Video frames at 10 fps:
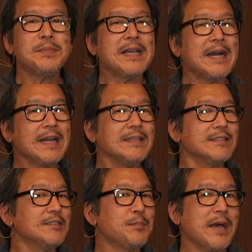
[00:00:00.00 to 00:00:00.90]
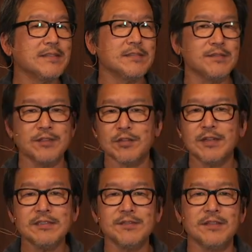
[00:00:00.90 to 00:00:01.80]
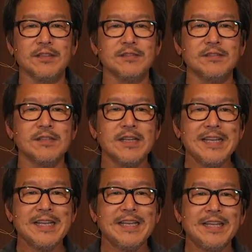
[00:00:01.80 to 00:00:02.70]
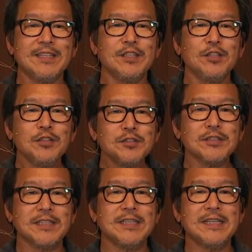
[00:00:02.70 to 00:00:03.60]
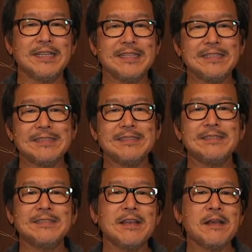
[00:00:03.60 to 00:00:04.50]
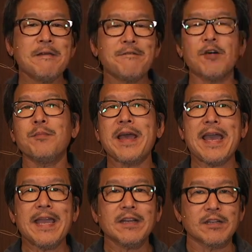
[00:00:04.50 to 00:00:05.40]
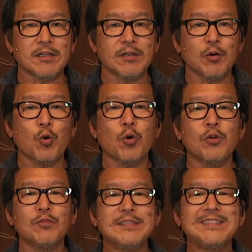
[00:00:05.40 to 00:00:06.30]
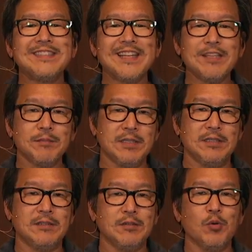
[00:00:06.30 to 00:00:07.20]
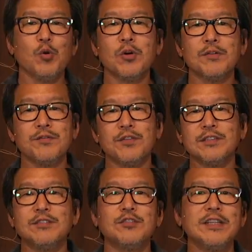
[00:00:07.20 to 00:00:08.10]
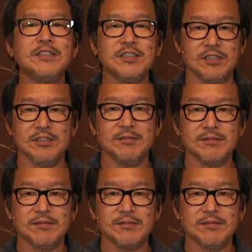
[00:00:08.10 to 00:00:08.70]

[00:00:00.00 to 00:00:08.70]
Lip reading: behind this passive aggressiveness? It usually is from anger or resentment or frustration.